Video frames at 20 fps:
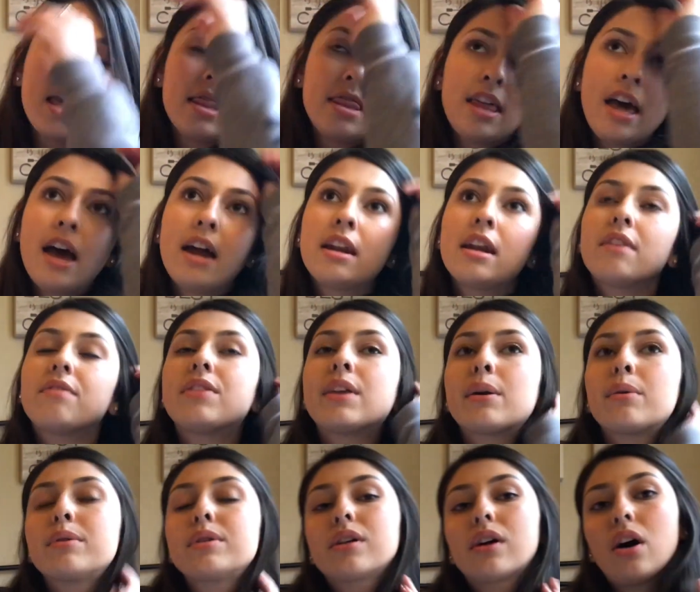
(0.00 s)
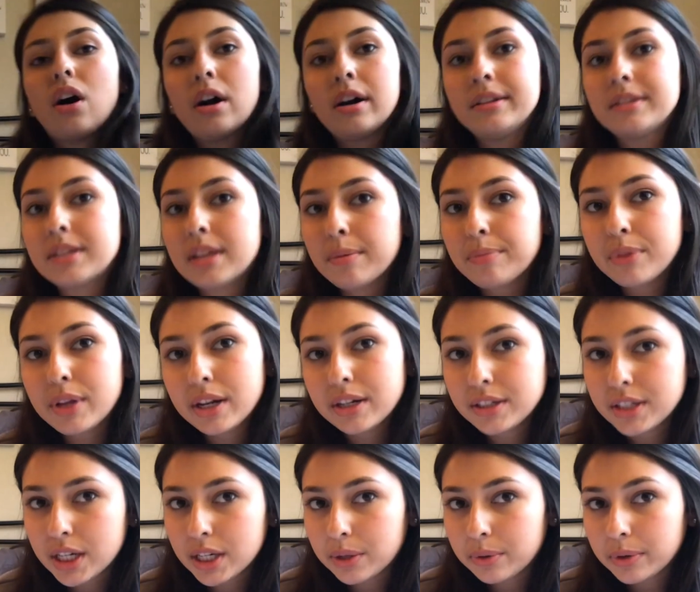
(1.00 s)
Then if there was a concept that I
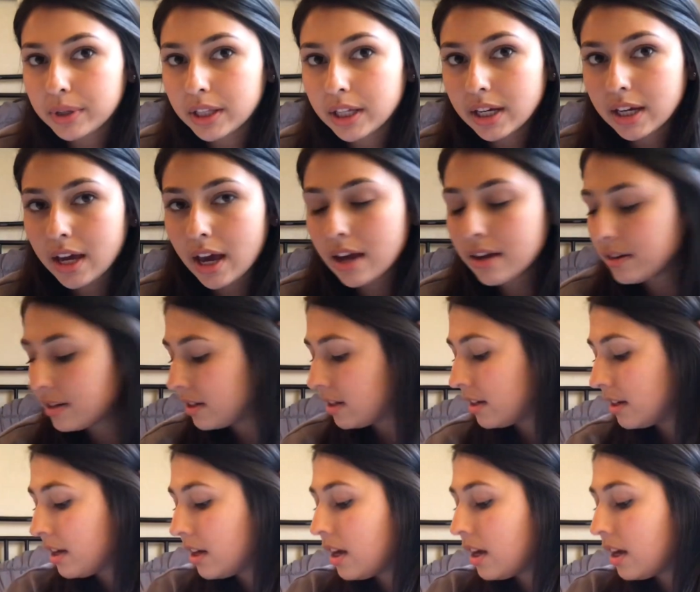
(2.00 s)
didn't really get,